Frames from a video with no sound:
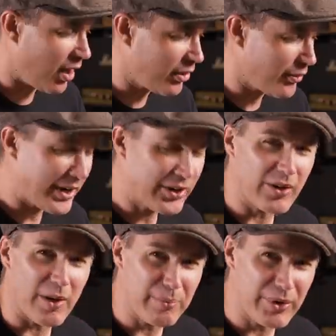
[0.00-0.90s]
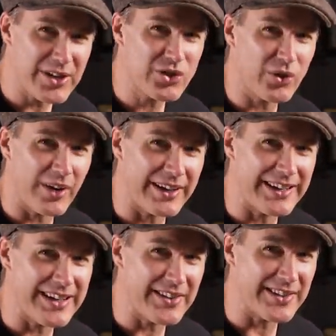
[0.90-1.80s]
on the record, I'm pretty sure I
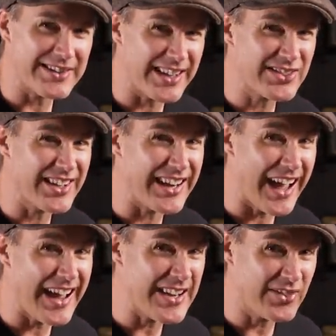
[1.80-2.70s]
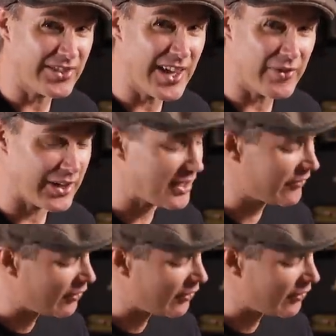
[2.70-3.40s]
can hear that it's actually an A7. And